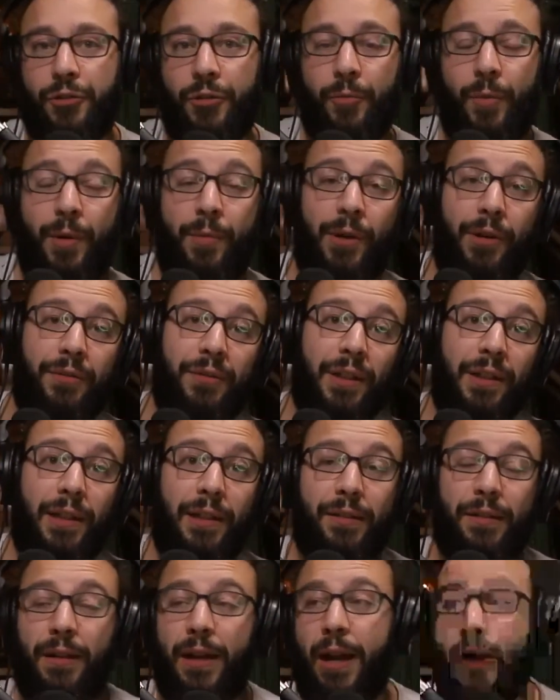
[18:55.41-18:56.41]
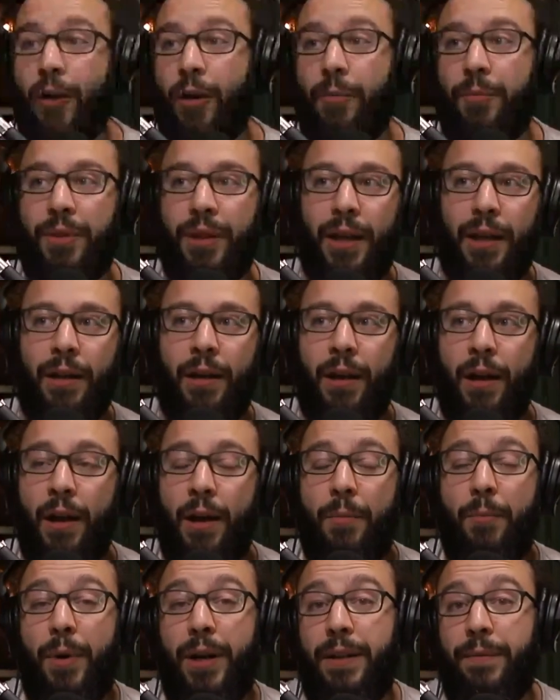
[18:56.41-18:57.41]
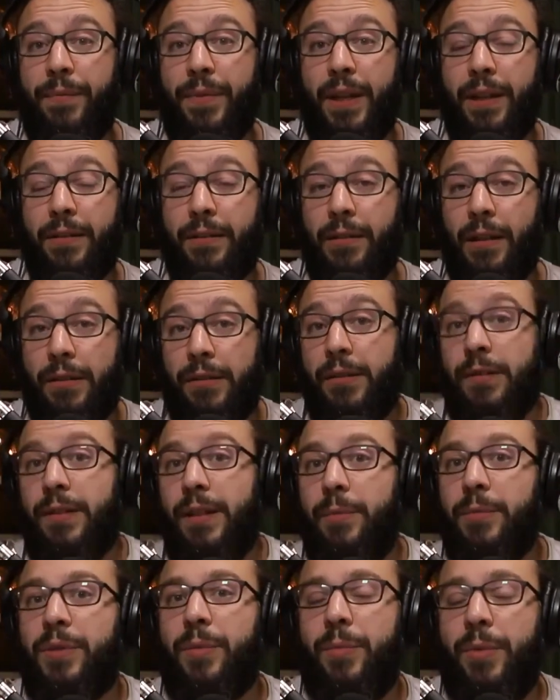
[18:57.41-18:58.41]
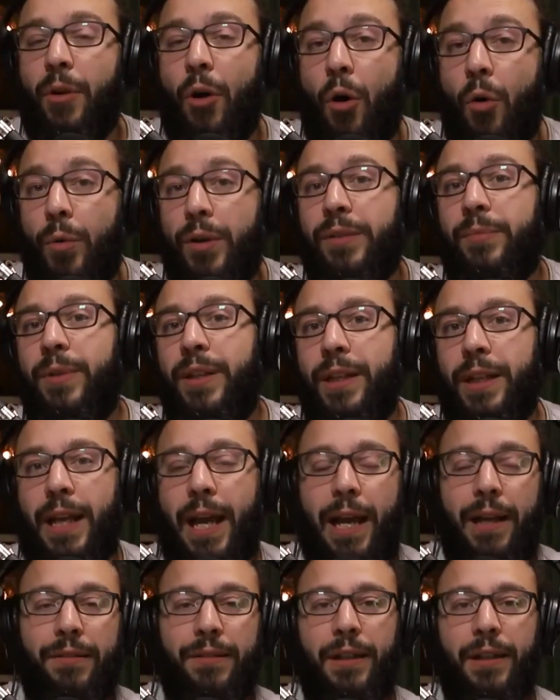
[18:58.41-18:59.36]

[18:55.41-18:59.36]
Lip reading: Maybe I was like, it's an Arab thing, but it doesn't seem to always be the case.